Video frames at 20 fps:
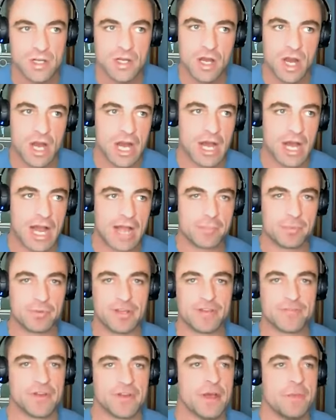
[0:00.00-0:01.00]
I
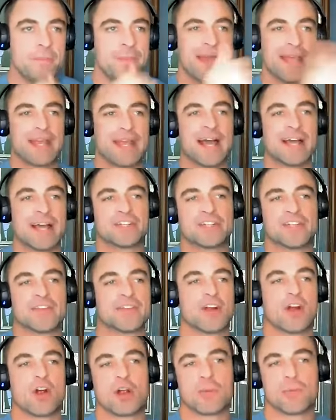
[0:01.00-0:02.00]
believe mankind should live
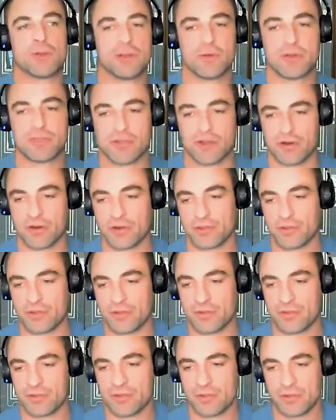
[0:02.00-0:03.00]
in harmony with Earth.
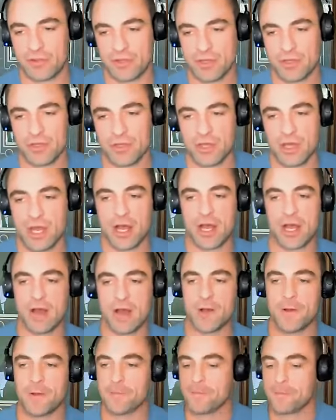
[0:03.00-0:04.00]

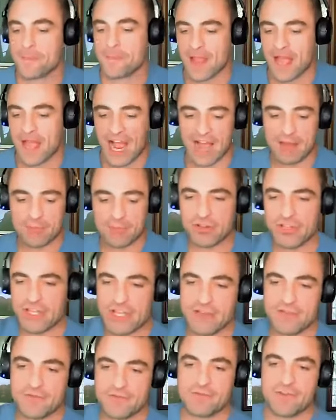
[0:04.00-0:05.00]
I
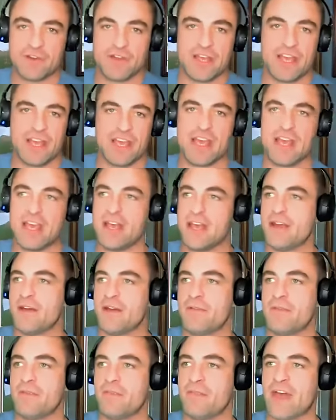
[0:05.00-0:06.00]
believe
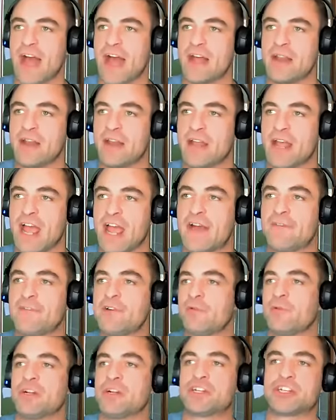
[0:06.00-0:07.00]
that
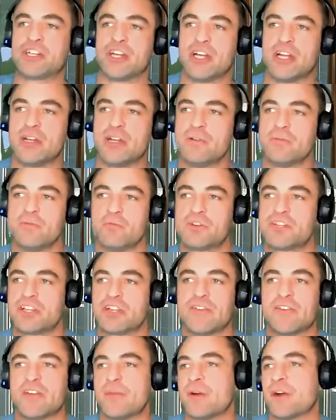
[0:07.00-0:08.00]
we should
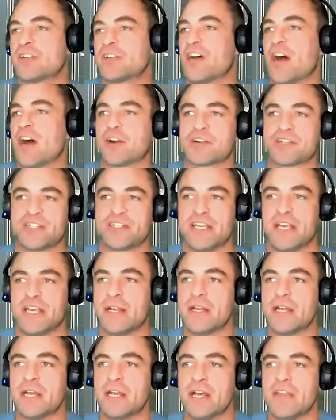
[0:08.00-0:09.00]
live in a meritocracy,
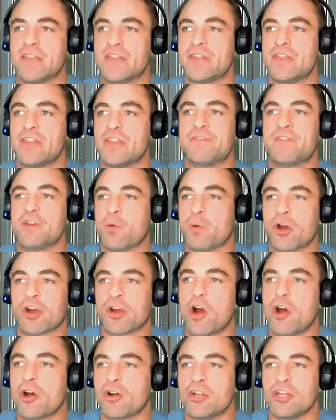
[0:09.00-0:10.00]
and if you work
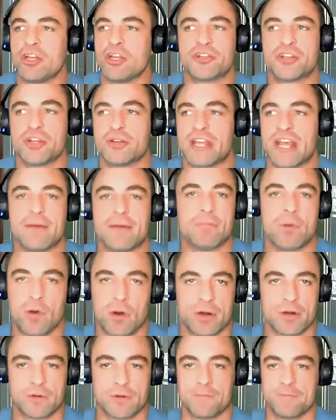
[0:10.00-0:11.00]
harder, you should get
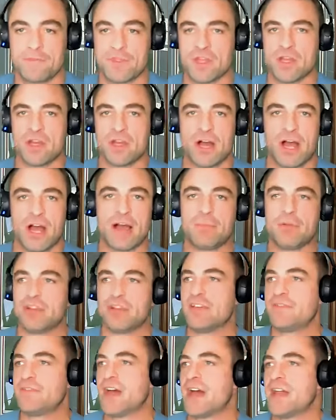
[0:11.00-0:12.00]
more. I
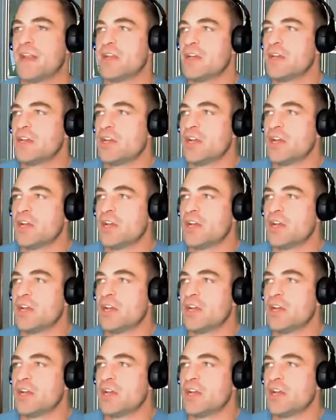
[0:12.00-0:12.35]
believe that